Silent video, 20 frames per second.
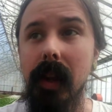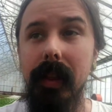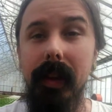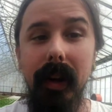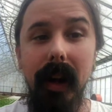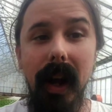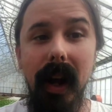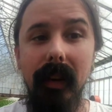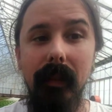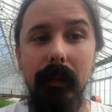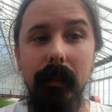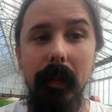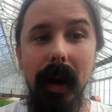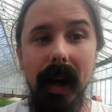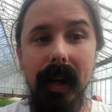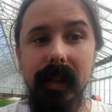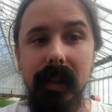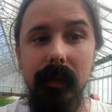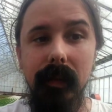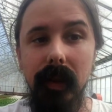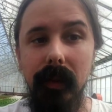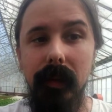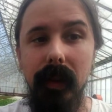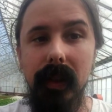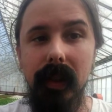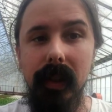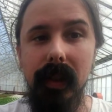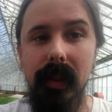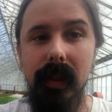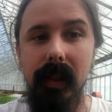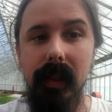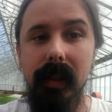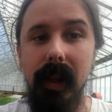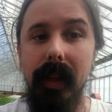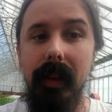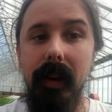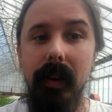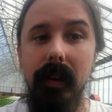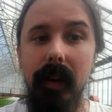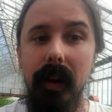they have massive deficiencies,
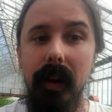and